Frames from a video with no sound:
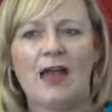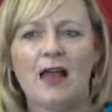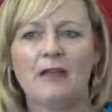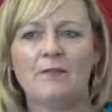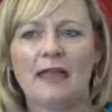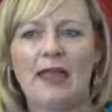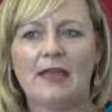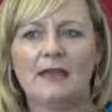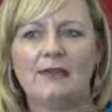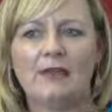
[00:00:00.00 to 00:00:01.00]

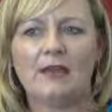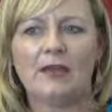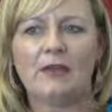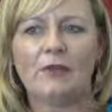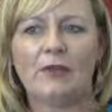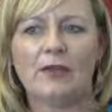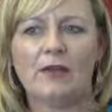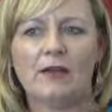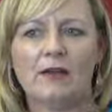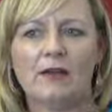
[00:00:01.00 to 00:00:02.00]

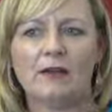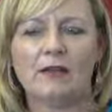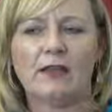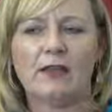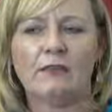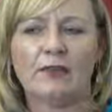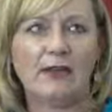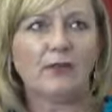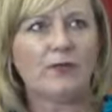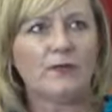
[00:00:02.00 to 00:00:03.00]
We are
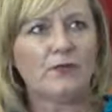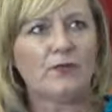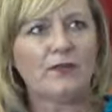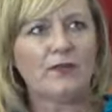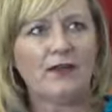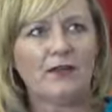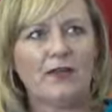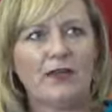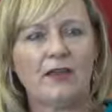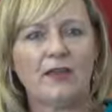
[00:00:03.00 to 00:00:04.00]
really looking forward to that. I
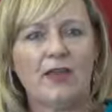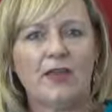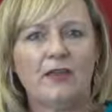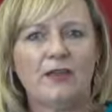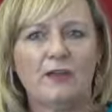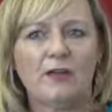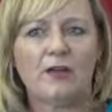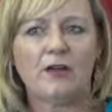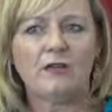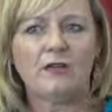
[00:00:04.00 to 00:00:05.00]
think that we're
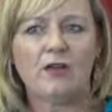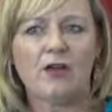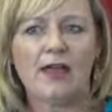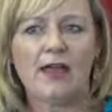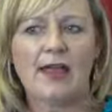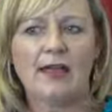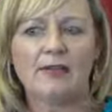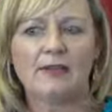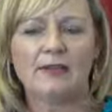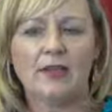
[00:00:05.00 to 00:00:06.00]
going to try
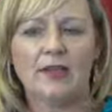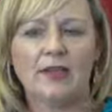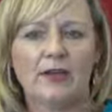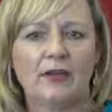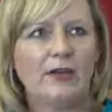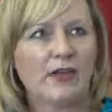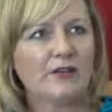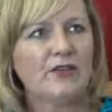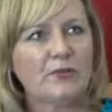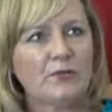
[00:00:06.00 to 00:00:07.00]
and, you know,
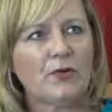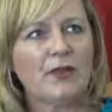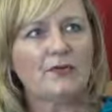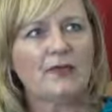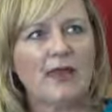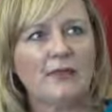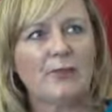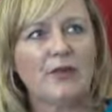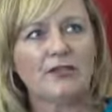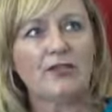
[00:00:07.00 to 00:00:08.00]
encourage people to come to
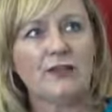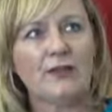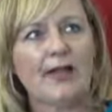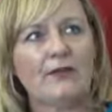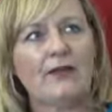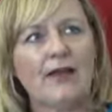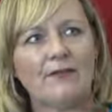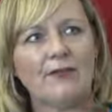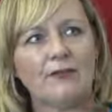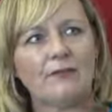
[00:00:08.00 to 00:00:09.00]
Canberra and actually get out and
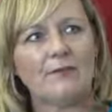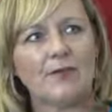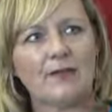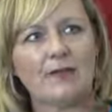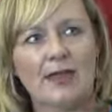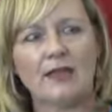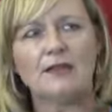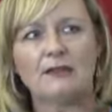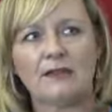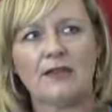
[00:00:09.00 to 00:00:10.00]
have a look at some of the
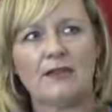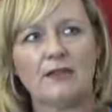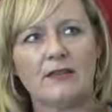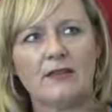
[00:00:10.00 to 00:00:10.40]
excellent things that